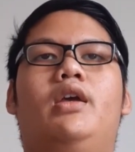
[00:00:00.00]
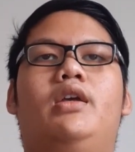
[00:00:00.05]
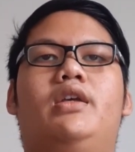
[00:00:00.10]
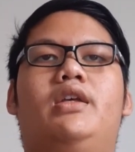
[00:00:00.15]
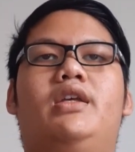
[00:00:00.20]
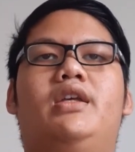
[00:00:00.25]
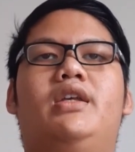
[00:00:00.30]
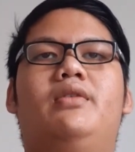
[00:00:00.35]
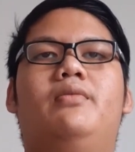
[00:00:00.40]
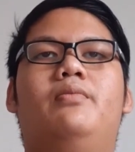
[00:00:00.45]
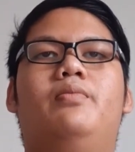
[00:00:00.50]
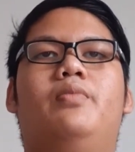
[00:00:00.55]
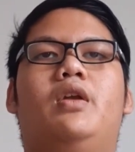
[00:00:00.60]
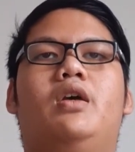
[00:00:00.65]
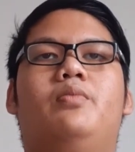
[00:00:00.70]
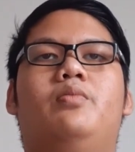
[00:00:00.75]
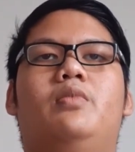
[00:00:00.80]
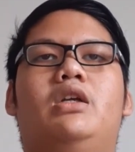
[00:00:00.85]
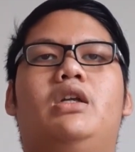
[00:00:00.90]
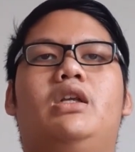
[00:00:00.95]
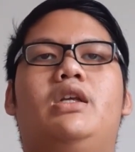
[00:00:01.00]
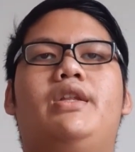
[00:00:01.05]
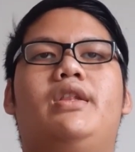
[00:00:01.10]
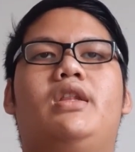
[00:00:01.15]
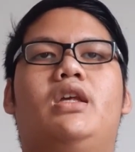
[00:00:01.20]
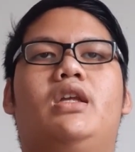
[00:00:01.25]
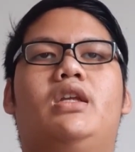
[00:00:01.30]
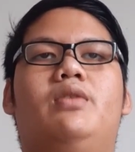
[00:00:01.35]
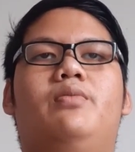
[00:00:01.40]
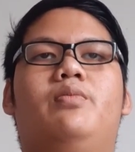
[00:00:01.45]
In primary
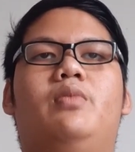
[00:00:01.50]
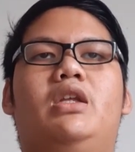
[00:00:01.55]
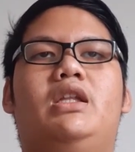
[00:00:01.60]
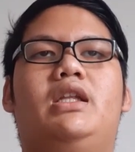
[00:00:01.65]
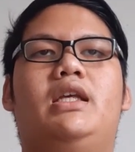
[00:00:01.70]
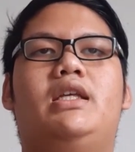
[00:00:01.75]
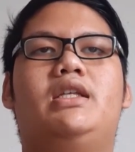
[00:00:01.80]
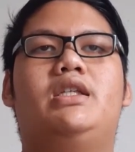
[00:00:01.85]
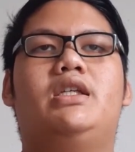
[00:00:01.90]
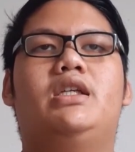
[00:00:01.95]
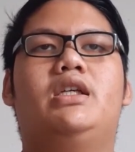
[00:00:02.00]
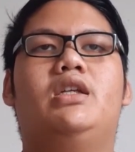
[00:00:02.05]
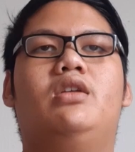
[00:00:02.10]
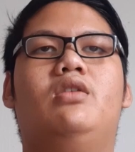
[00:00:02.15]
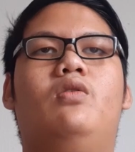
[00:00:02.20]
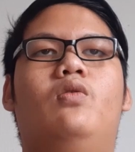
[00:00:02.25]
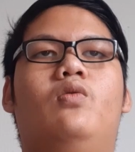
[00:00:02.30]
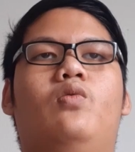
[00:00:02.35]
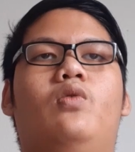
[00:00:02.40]
sedimentation,